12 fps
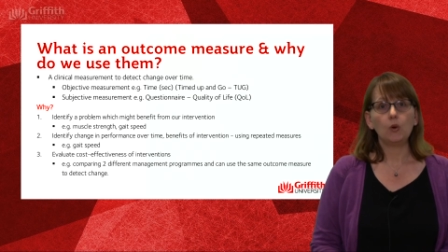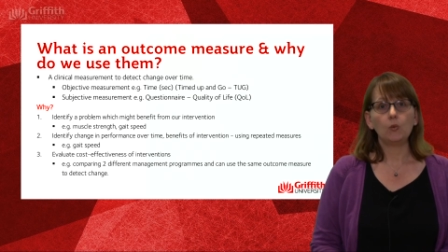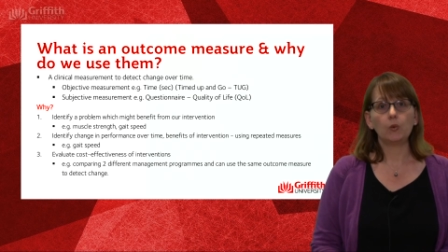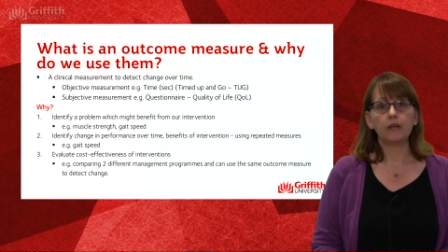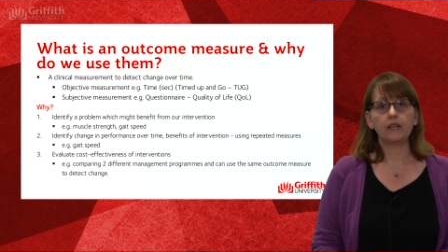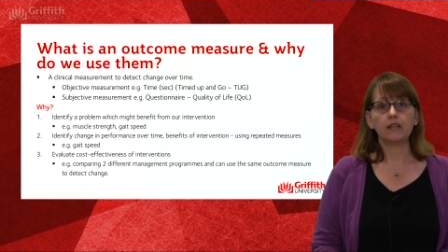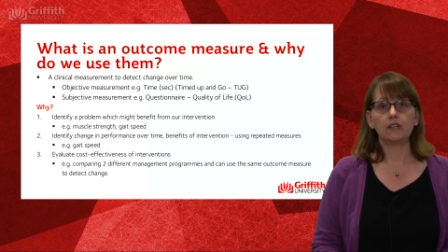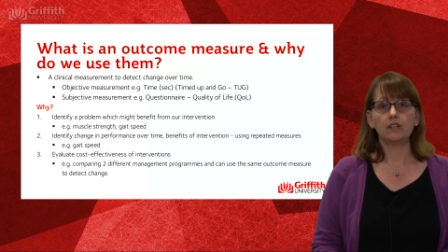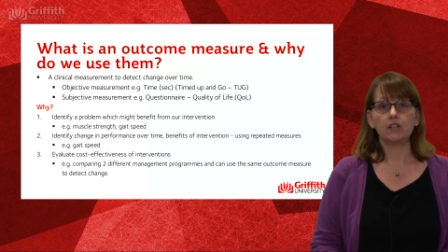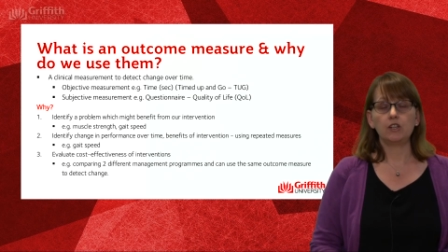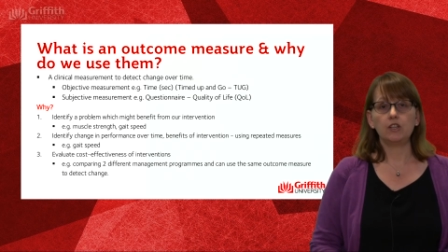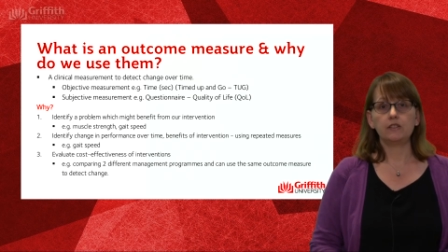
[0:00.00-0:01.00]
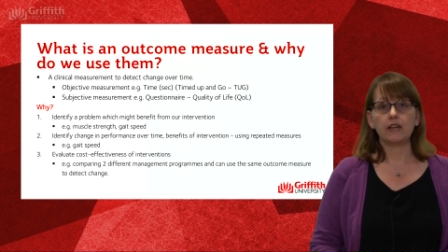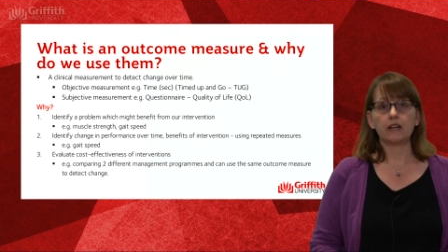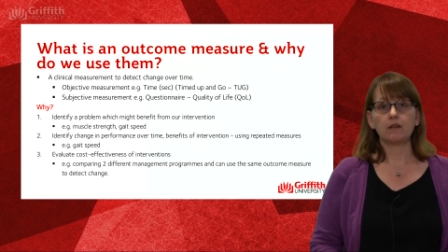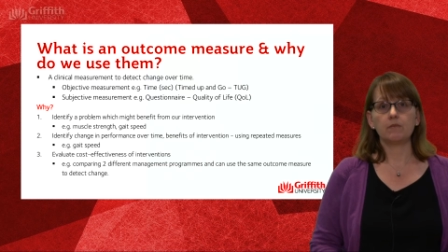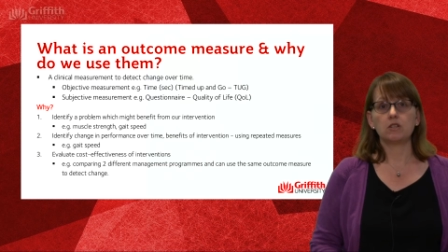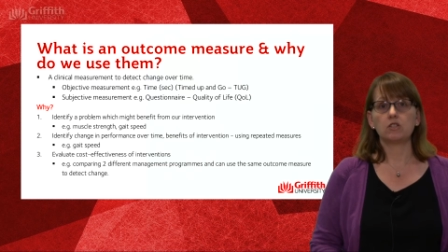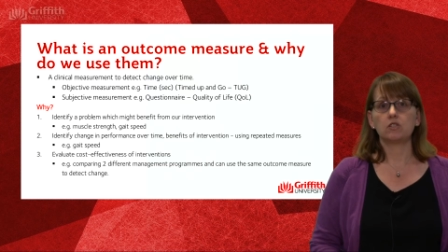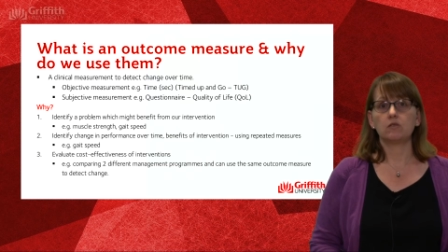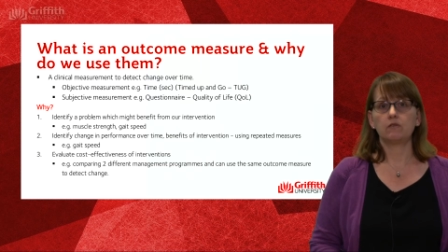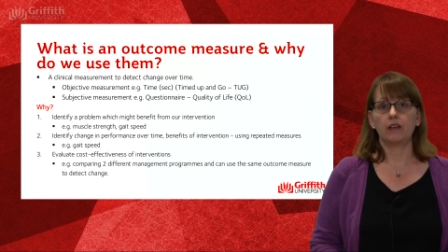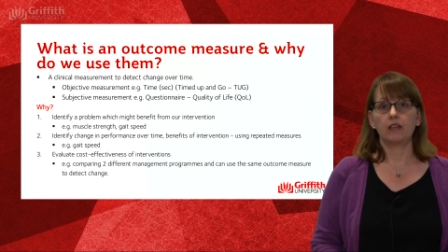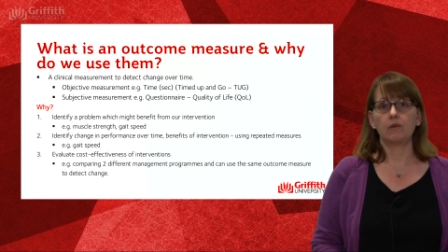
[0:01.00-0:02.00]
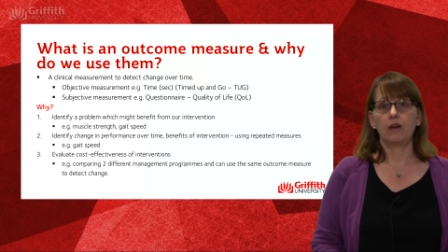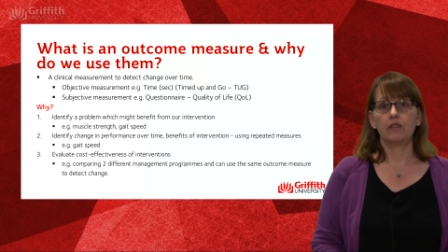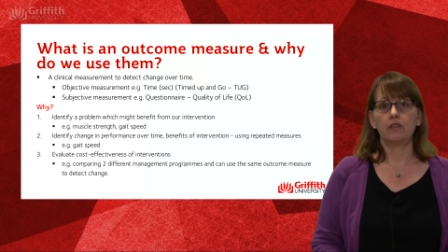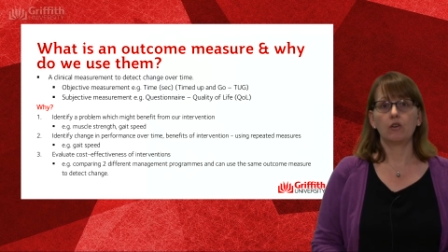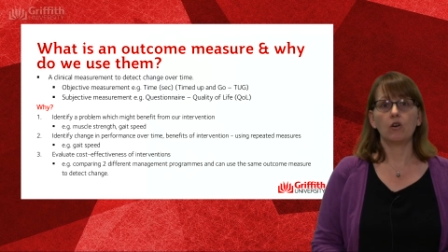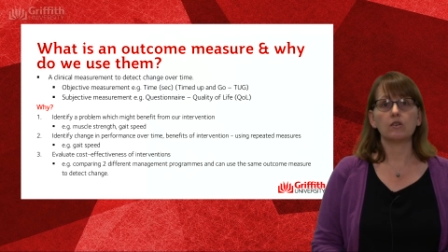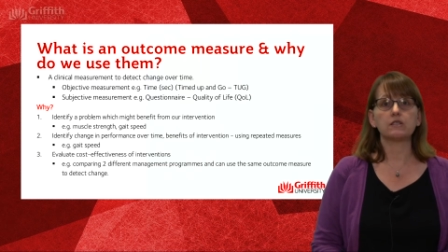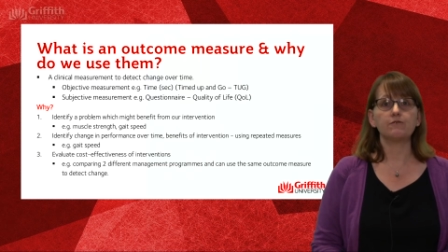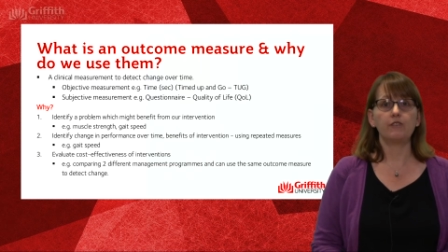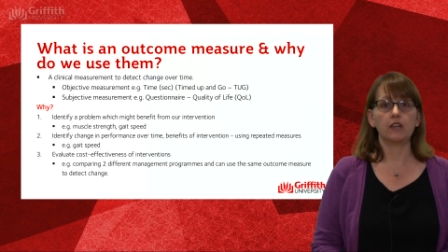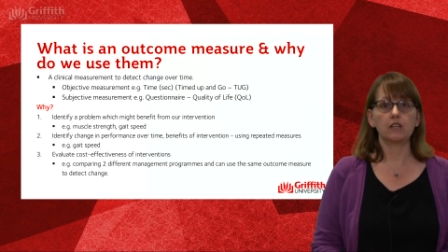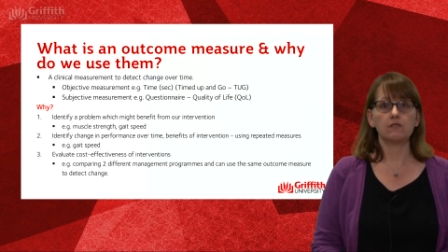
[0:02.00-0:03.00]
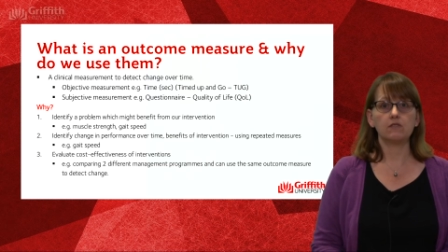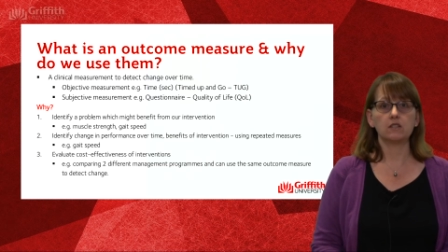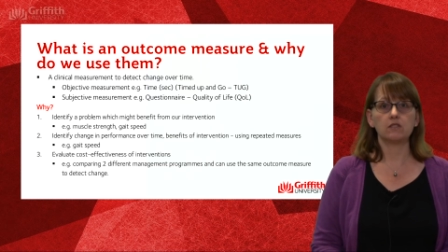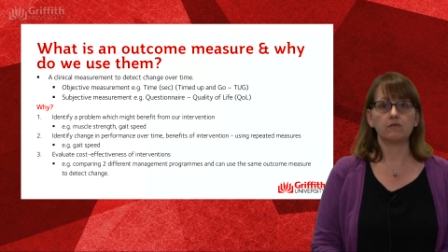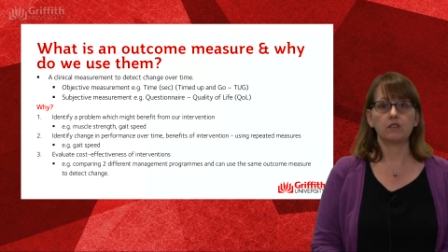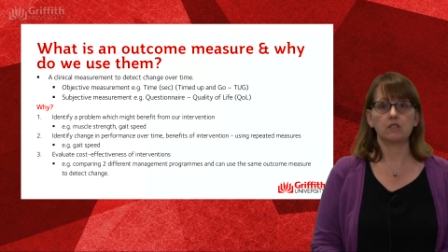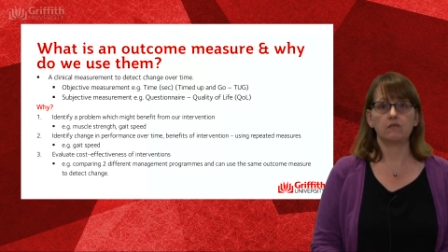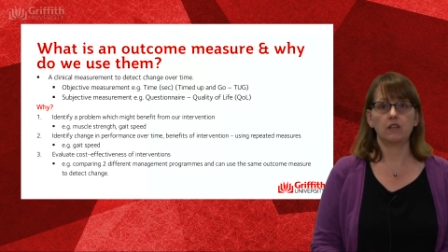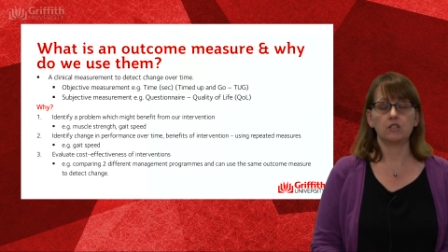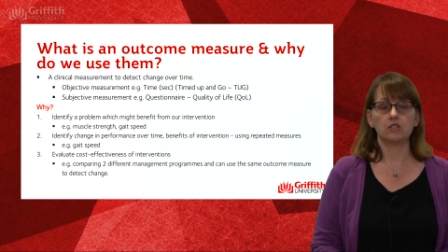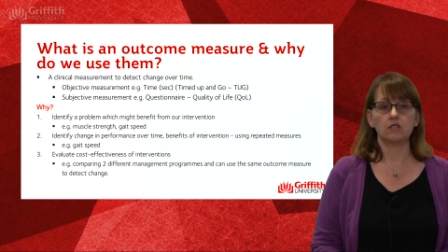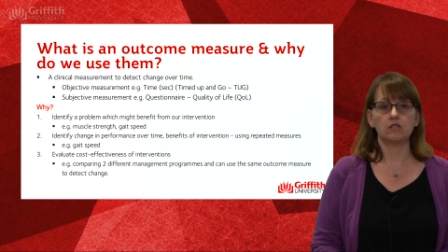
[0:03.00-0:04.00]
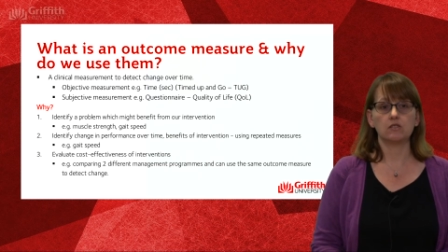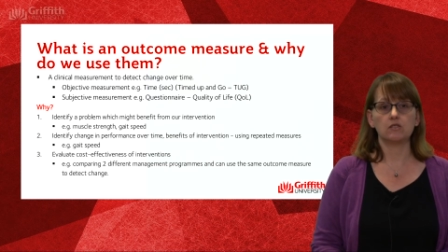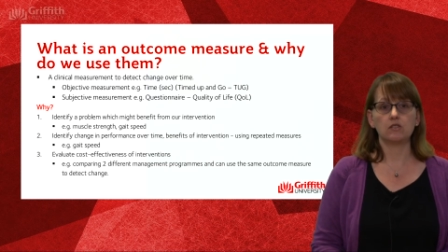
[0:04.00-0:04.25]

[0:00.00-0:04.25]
We can use outcome measures to evaluate the cost effectiveness of interventions.